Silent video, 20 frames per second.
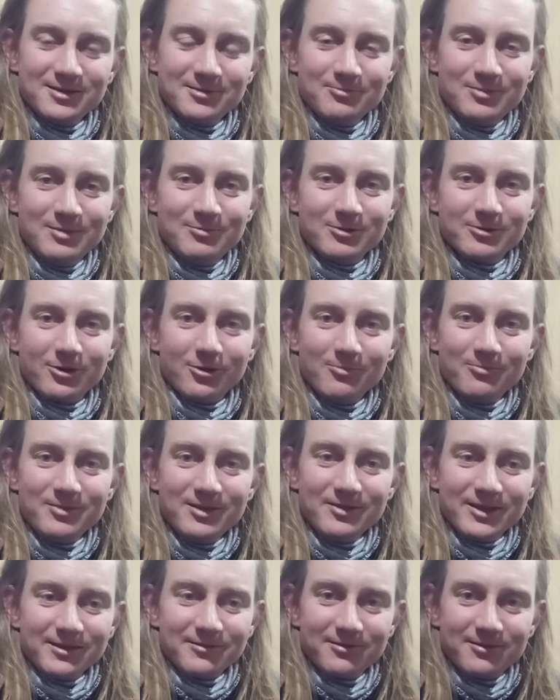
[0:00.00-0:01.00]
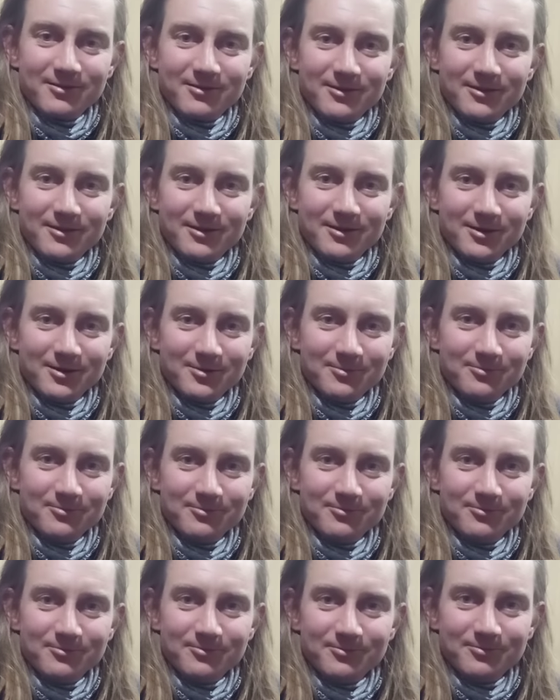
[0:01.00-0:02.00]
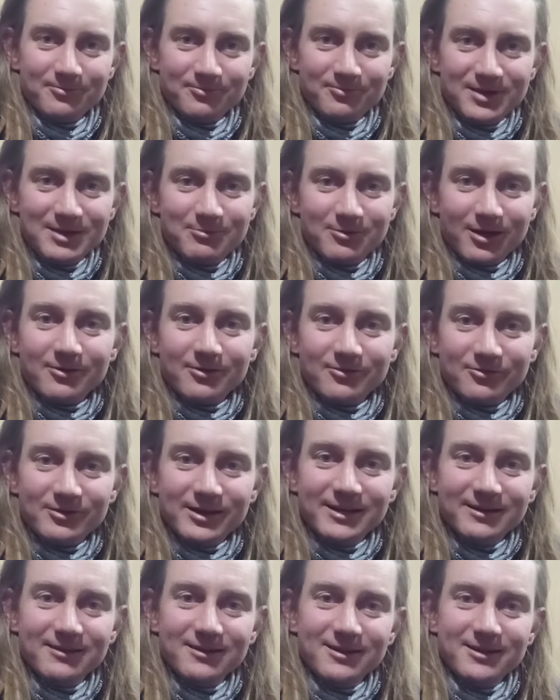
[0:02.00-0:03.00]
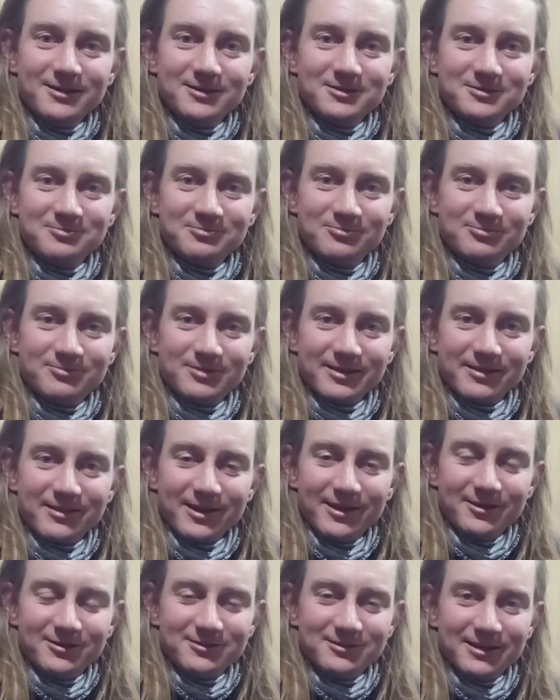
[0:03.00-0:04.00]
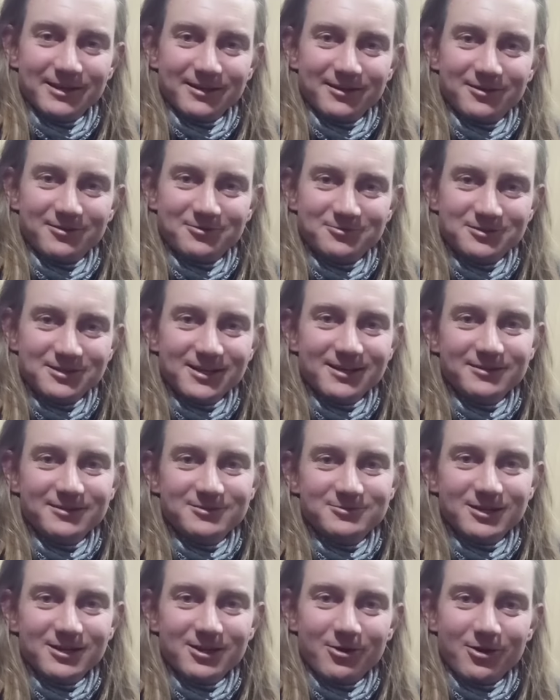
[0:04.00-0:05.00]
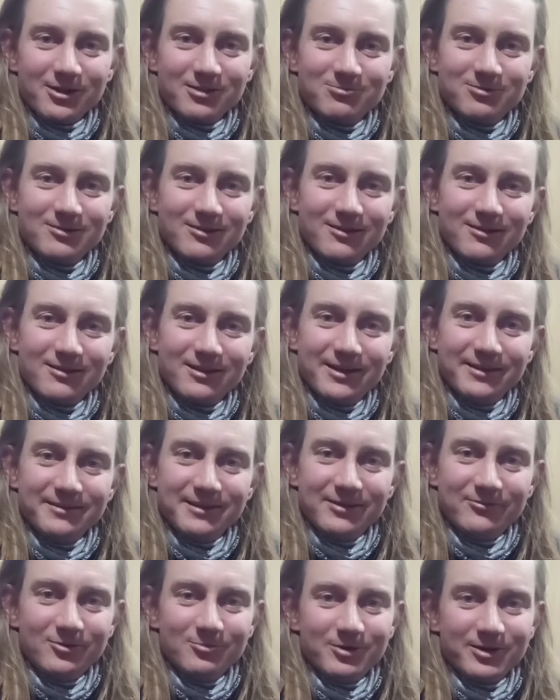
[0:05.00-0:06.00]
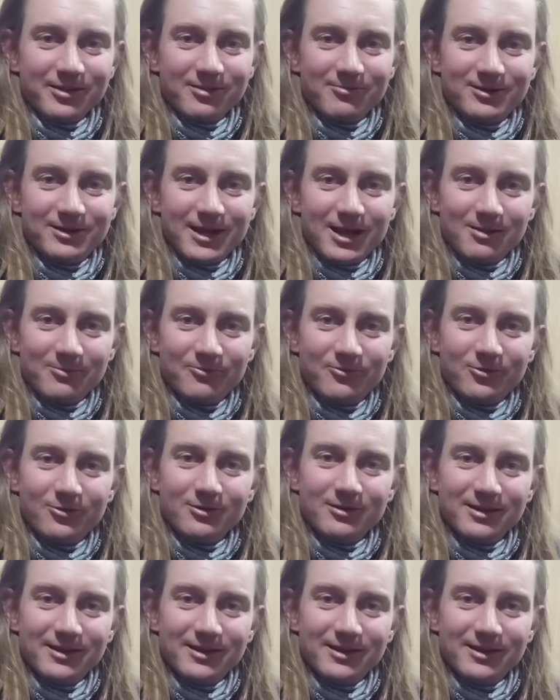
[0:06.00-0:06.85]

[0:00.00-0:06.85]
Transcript: People told me that people are friendly here, but they are really, really hospitable and everybody's very helpful.